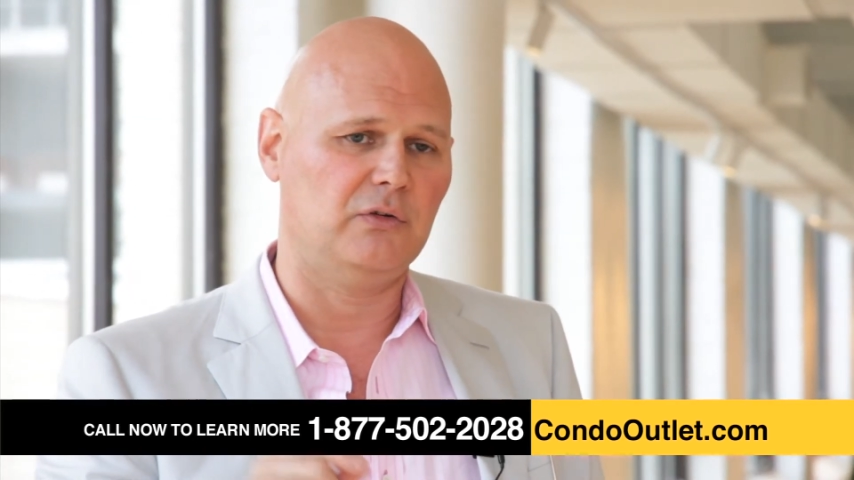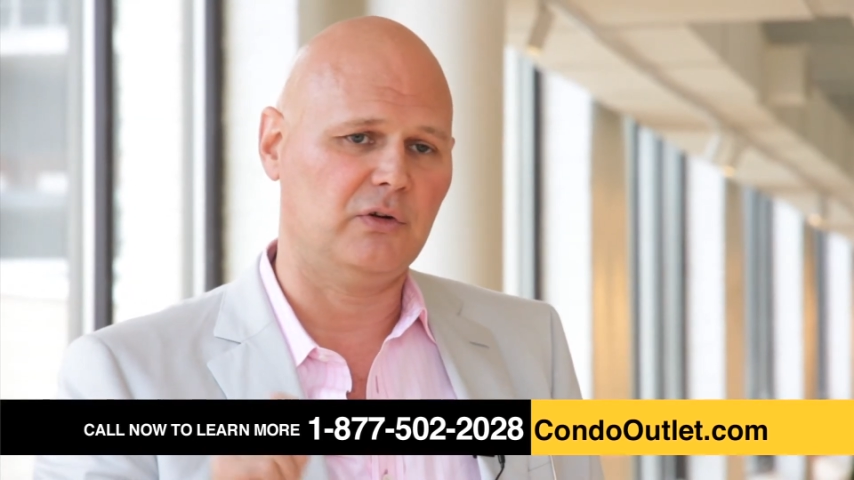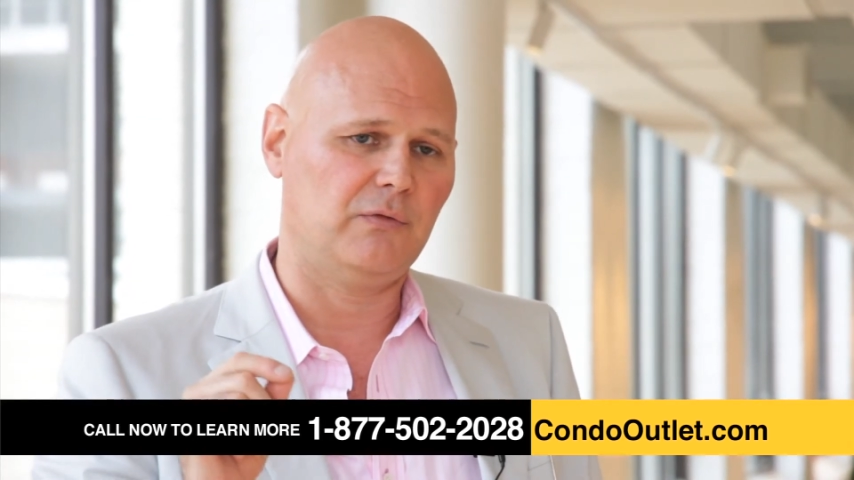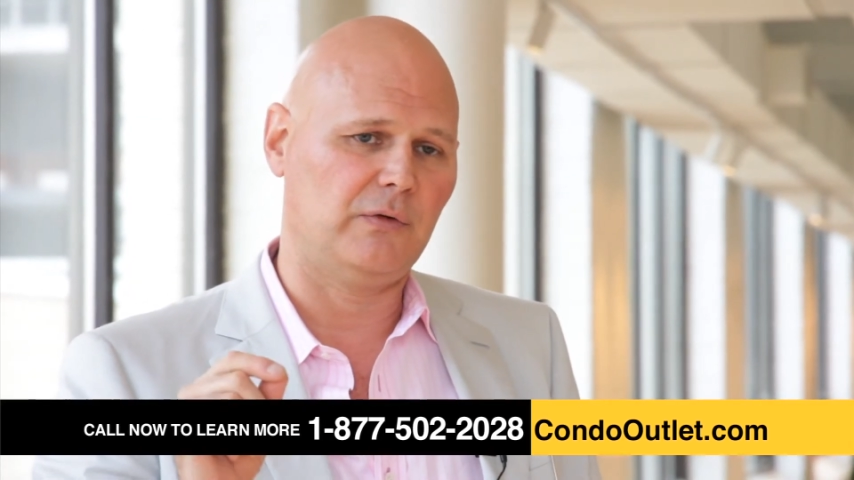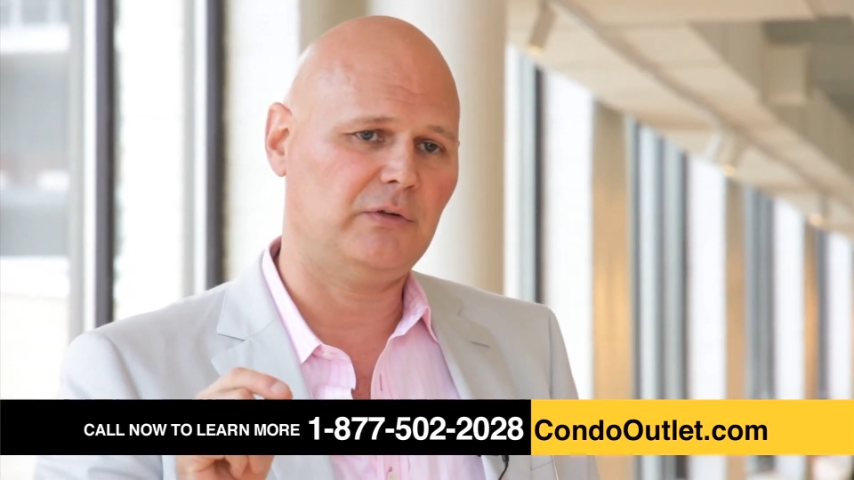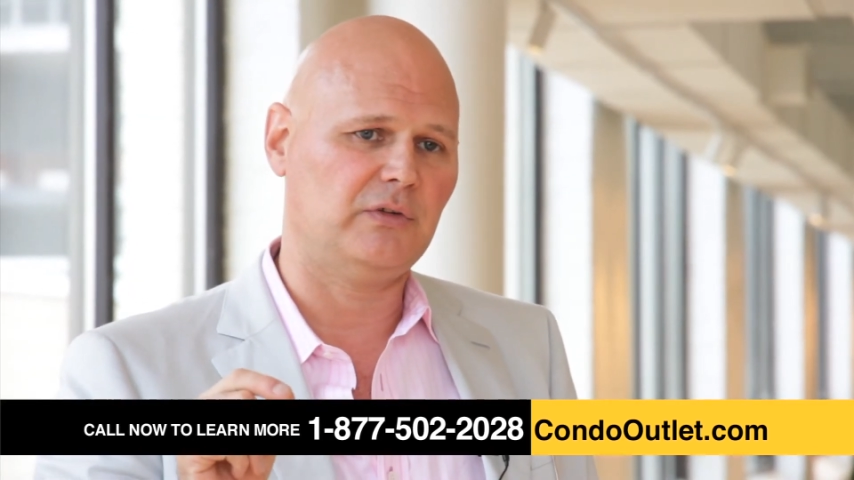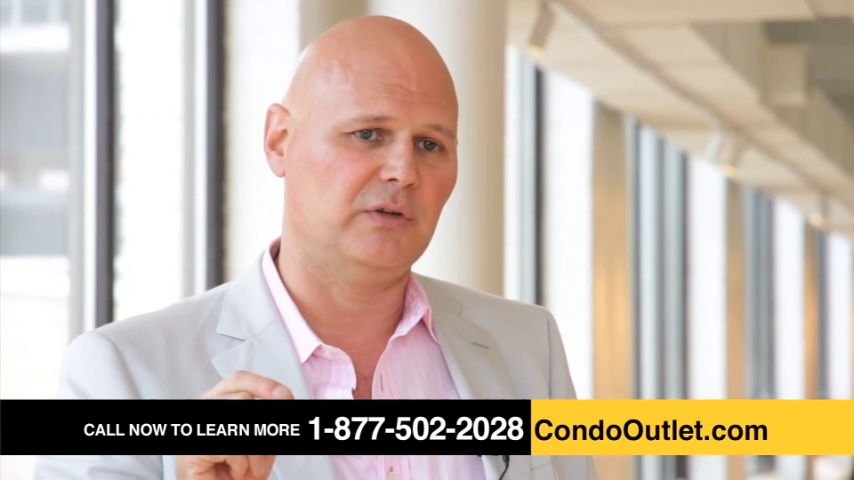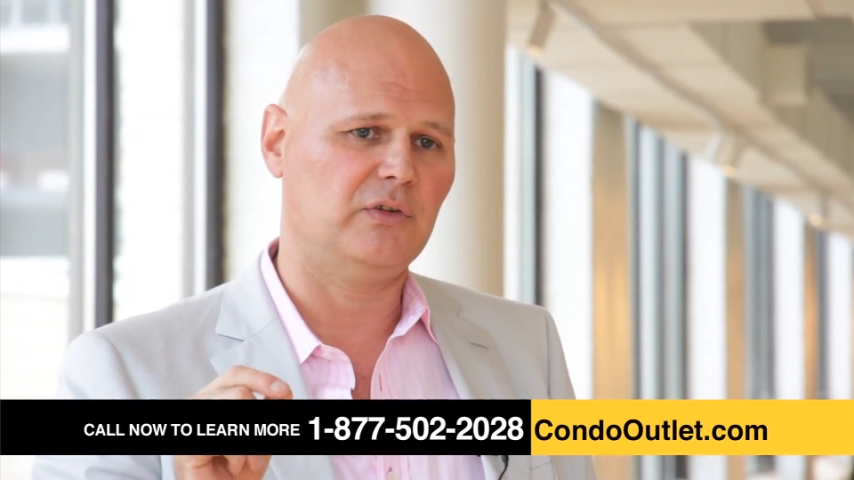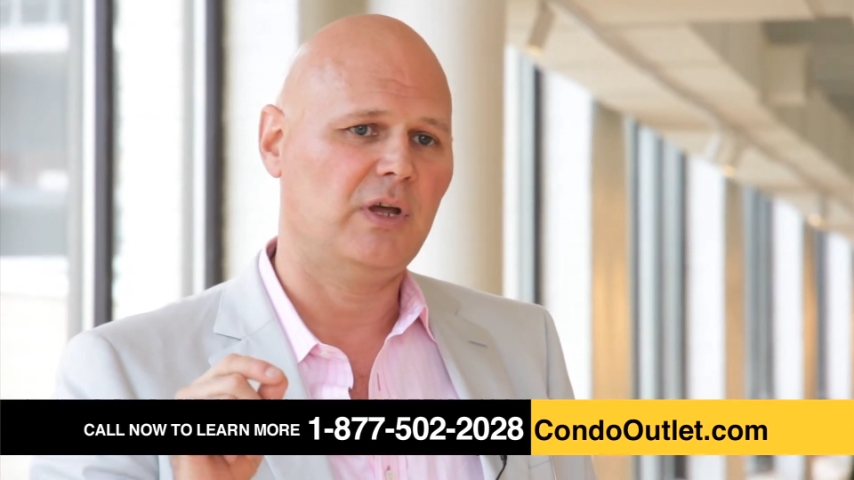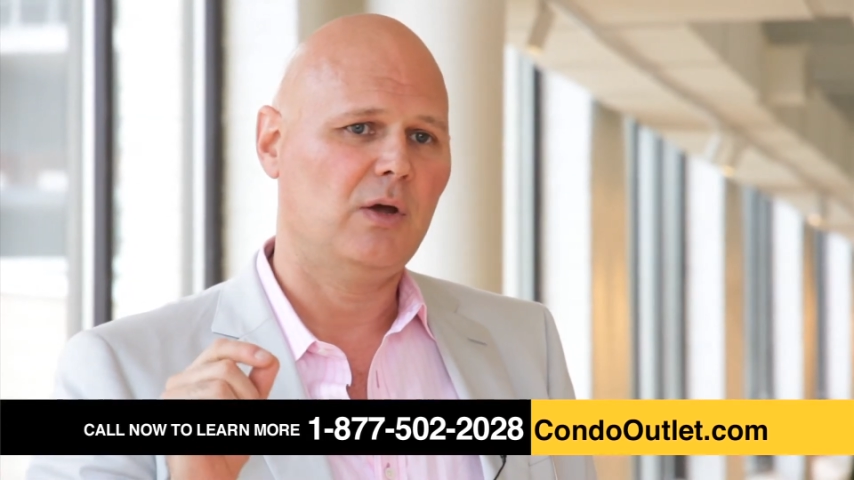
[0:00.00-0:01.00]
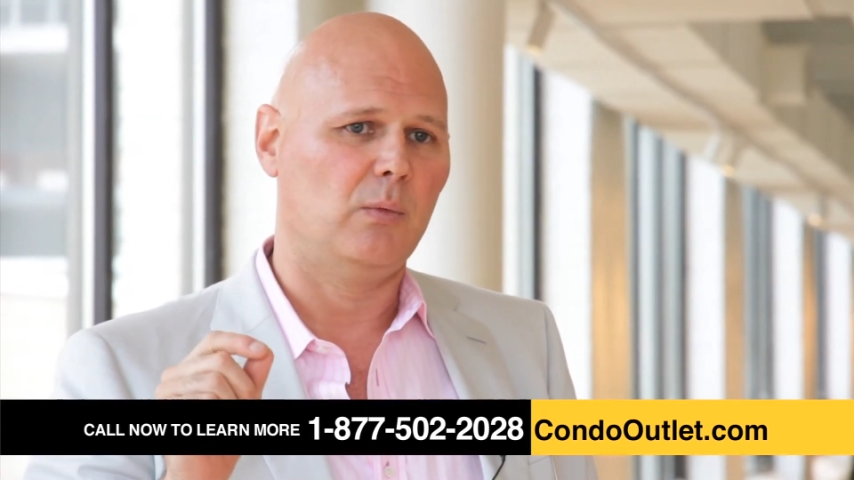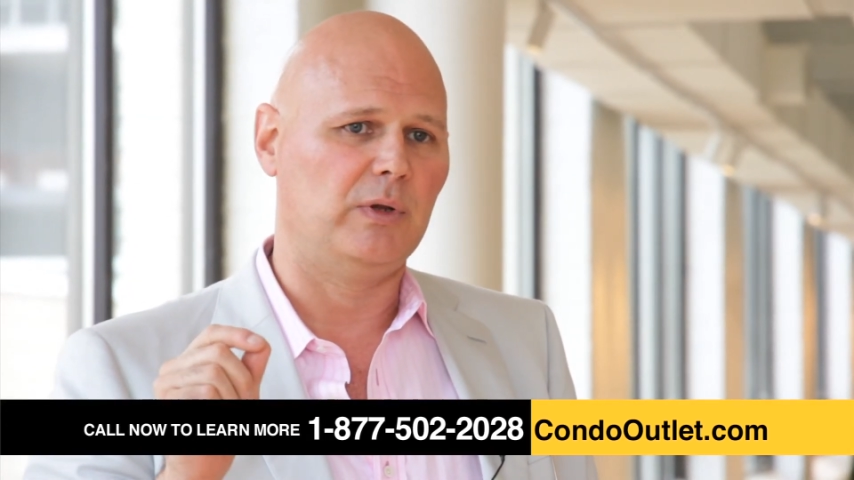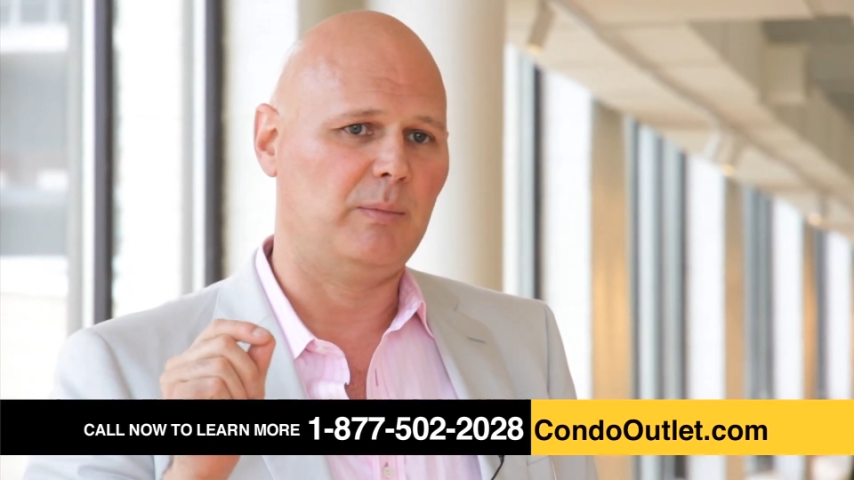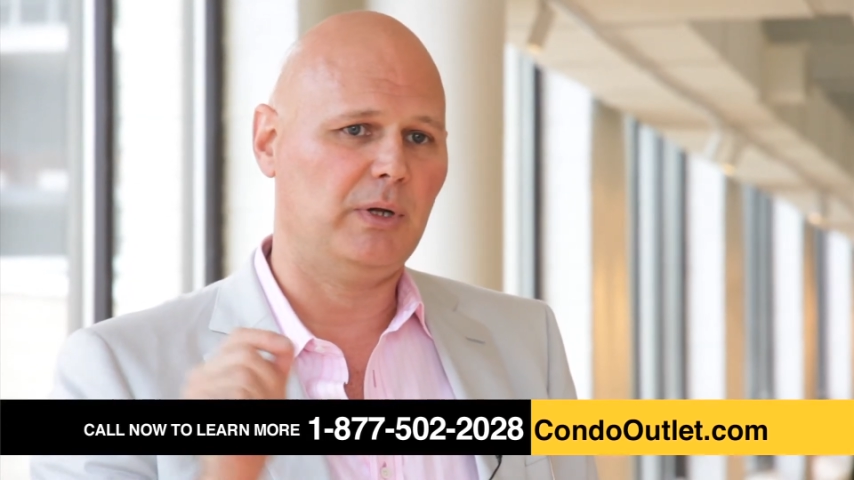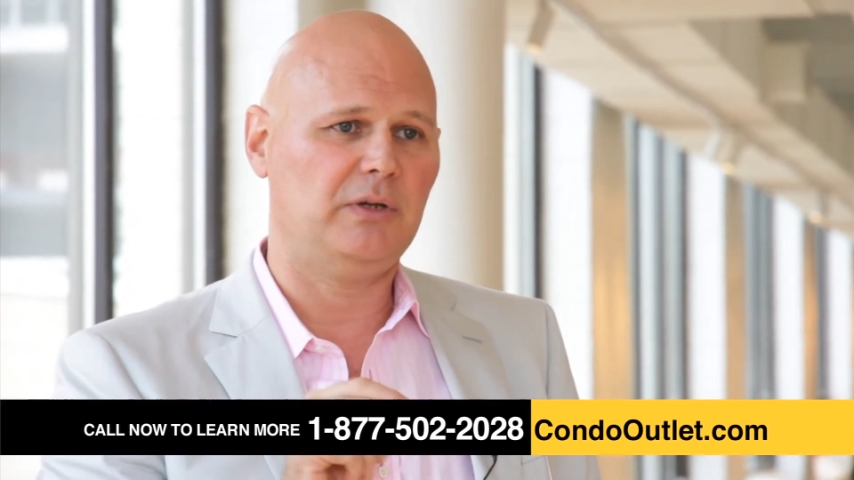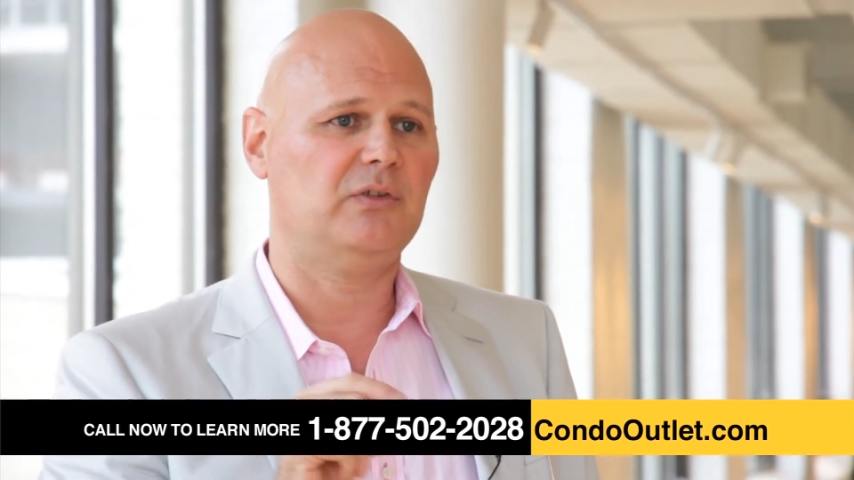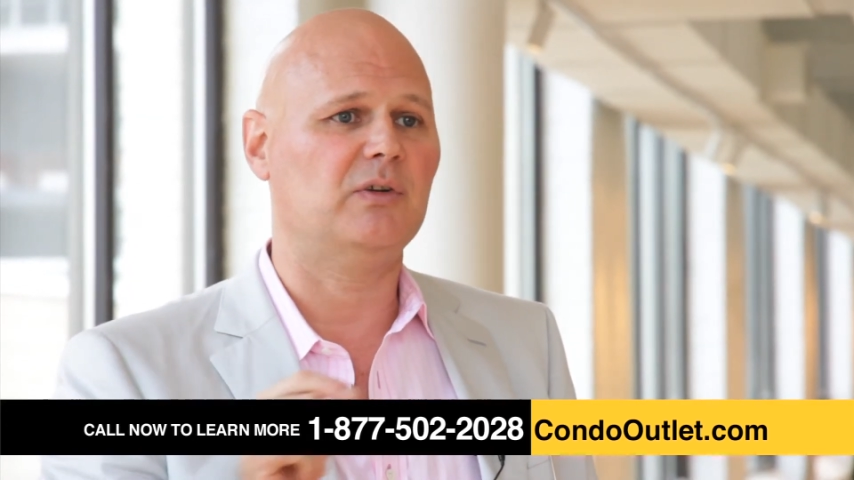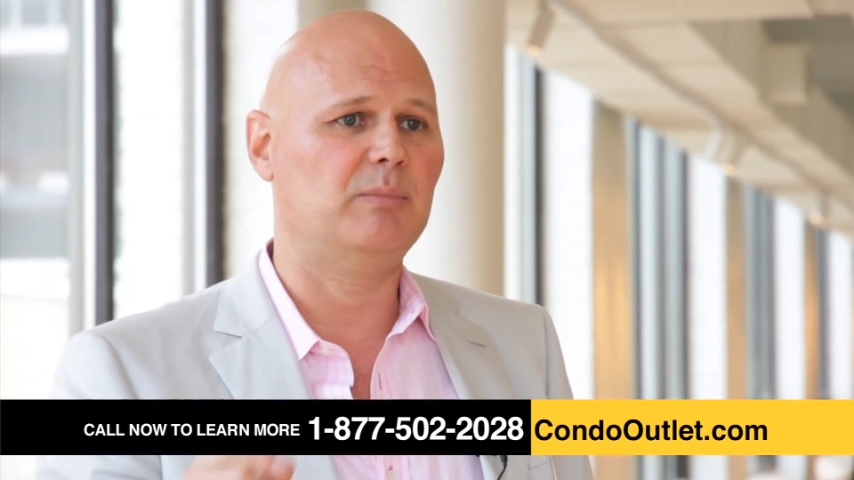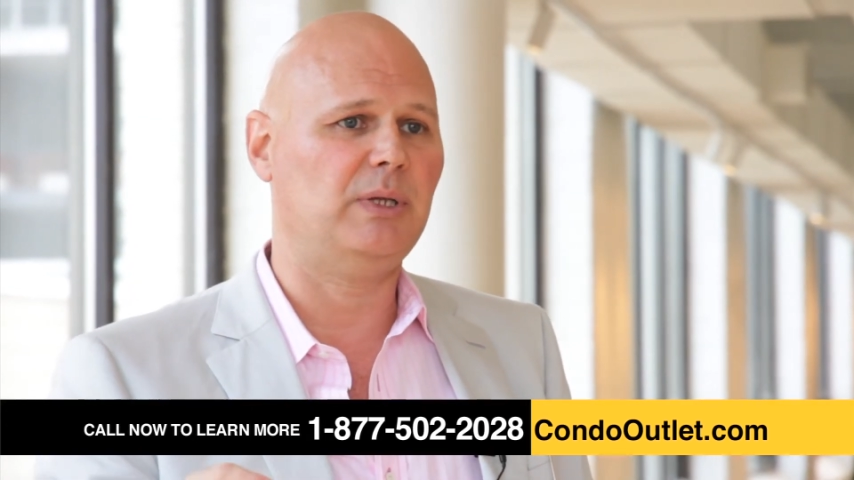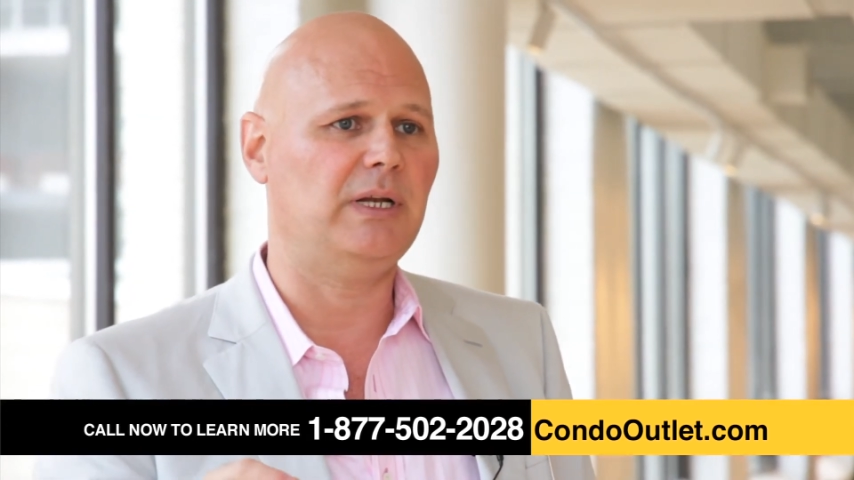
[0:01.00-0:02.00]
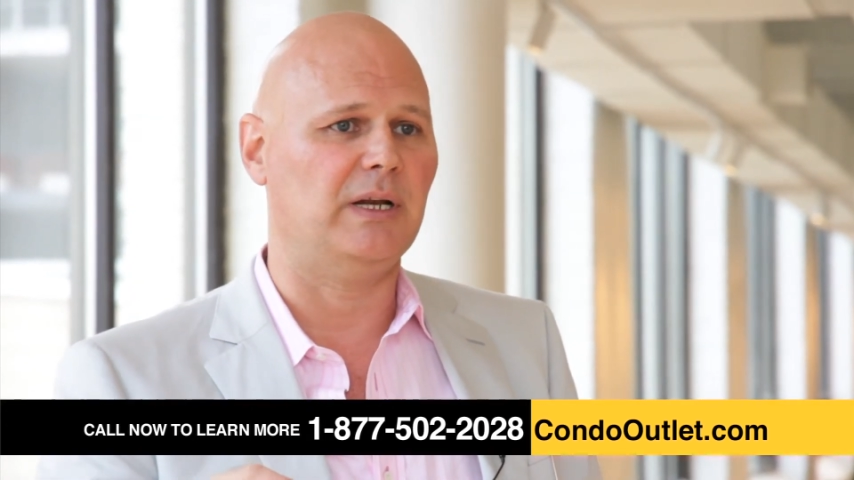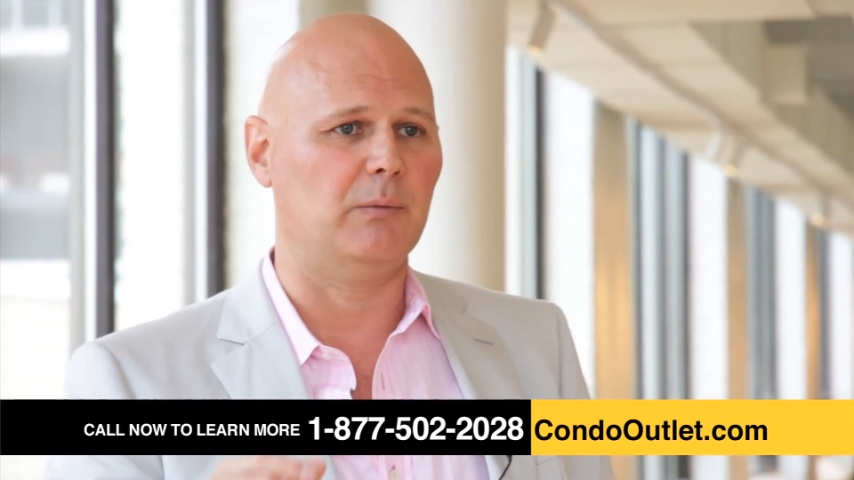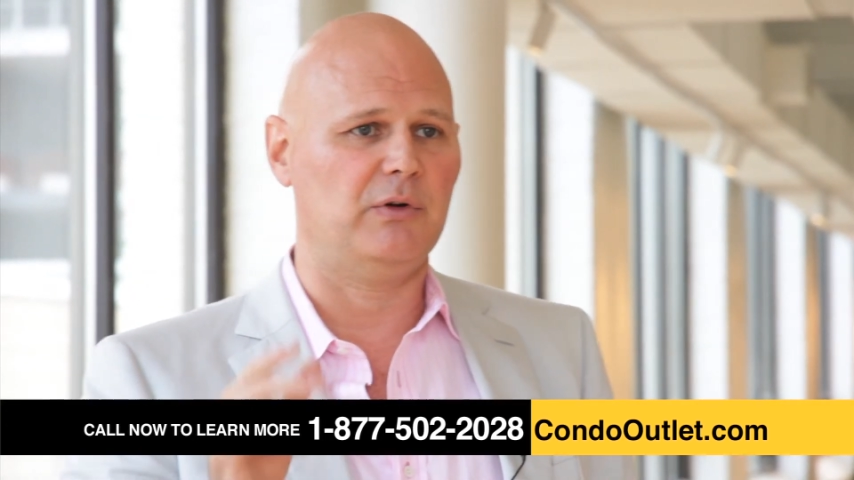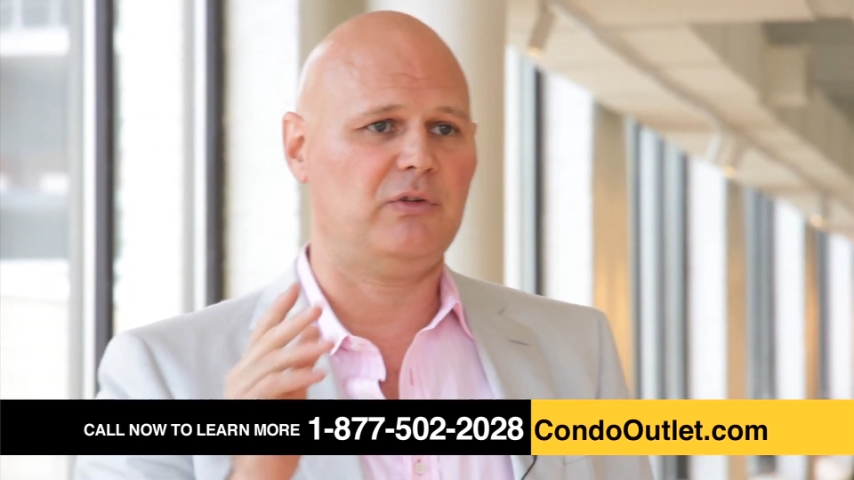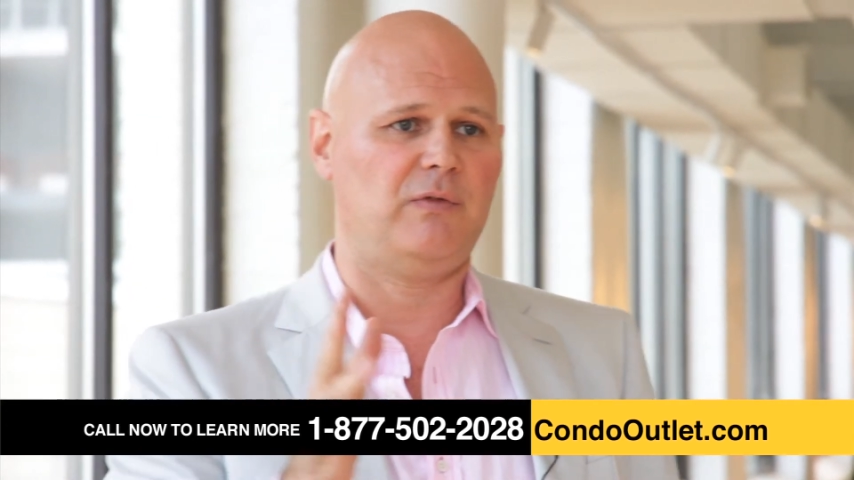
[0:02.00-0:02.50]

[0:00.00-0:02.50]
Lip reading: So for instance, when the building's completed and we're just